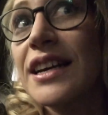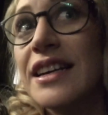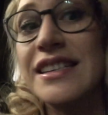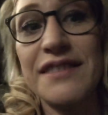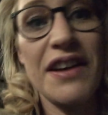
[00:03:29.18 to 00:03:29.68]

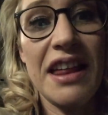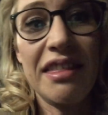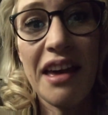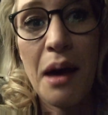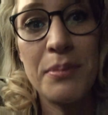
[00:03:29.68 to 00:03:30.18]
Because if
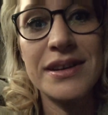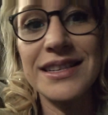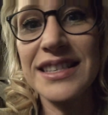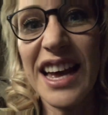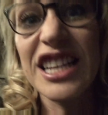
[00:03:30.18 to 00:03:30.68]
anything happened,
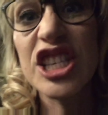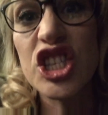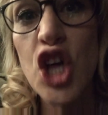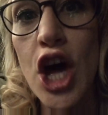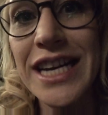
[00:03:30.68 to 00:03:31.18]
it's like,
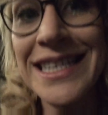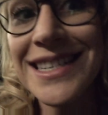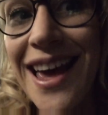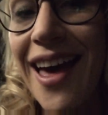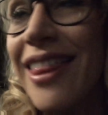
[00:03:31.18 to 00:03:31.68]
certain
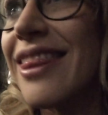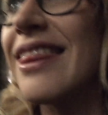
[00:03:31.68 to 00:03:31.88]
death.